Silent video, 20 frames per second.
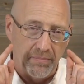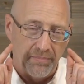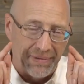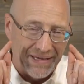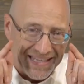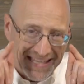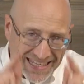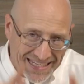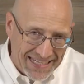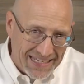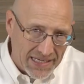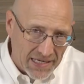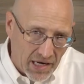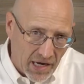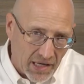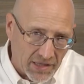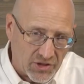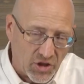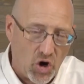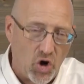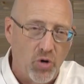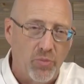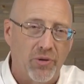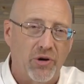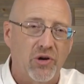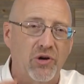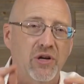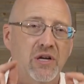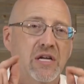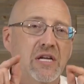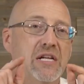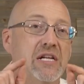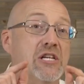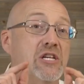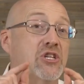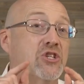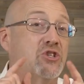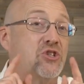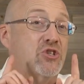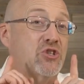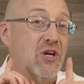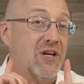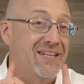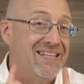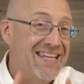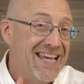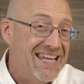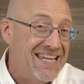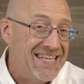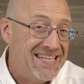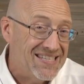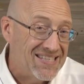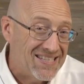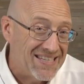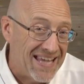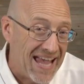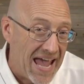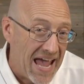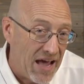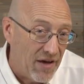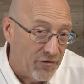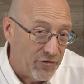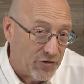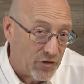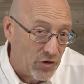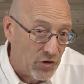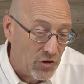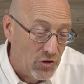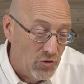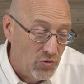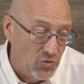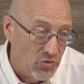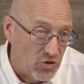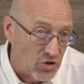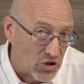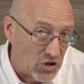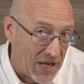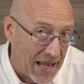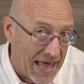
beginning in October, Sunday afternoon